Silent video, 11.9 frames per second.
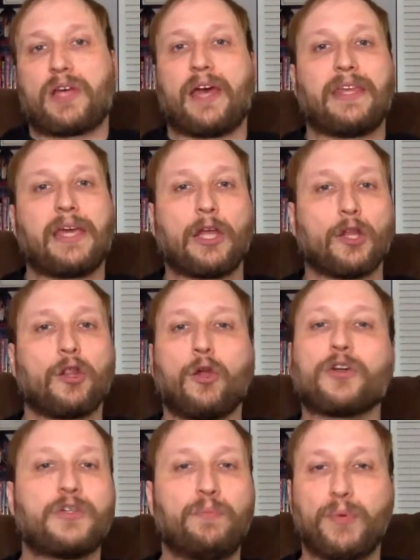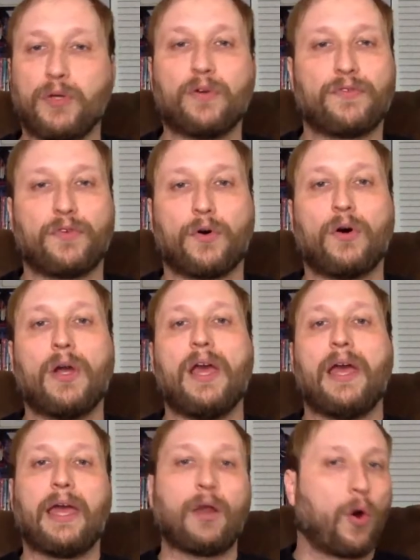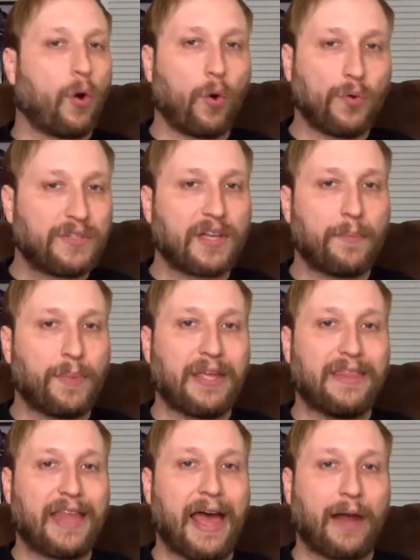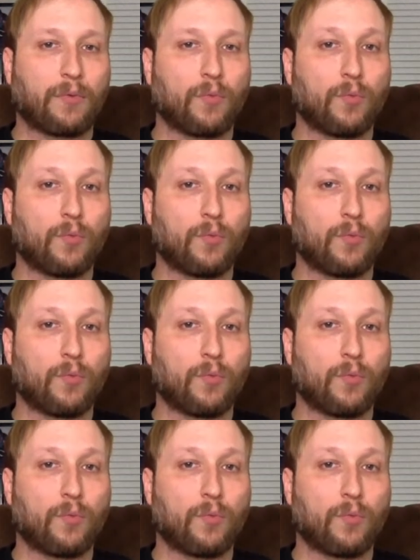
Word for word: I think it looks beautiful. It holds up in that